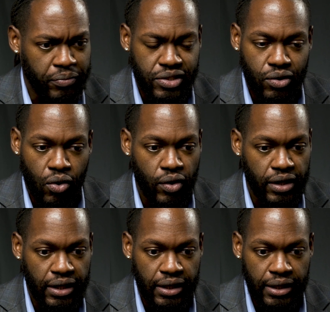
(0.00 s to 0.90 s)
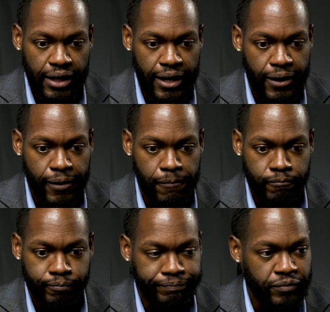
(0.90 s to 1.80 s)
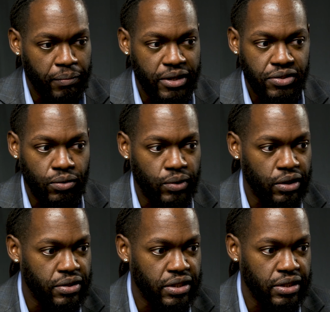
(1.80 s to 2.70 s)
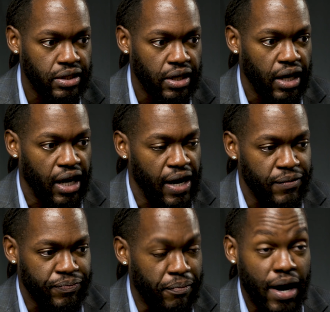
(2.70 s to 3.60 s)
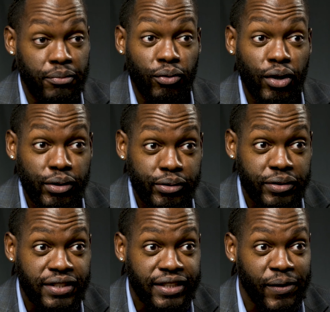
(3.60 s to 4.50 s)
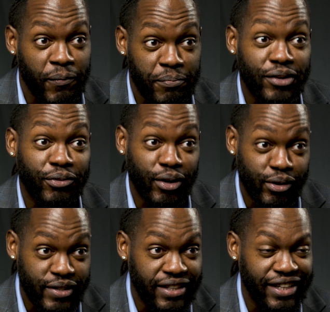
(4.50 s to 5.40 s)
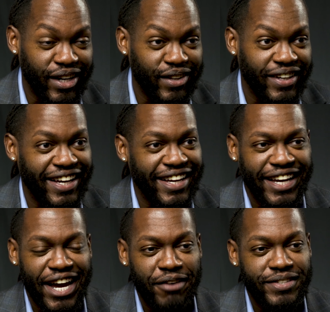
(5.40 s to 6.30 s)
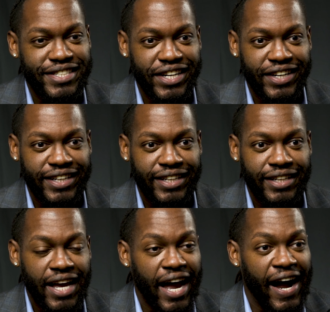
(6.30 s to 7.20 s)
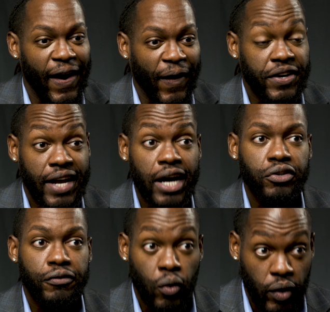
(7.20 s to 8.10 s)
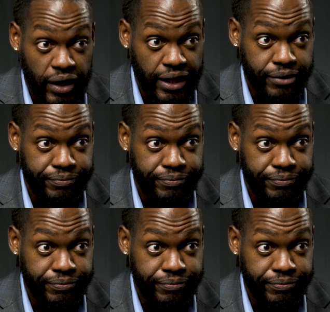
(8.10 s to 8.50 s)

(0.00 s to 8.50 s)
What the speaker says: Miss Courtney, Mr. Wilson, Mama Rose, Miss Rose, and the cafeteria. Dr. Forgy.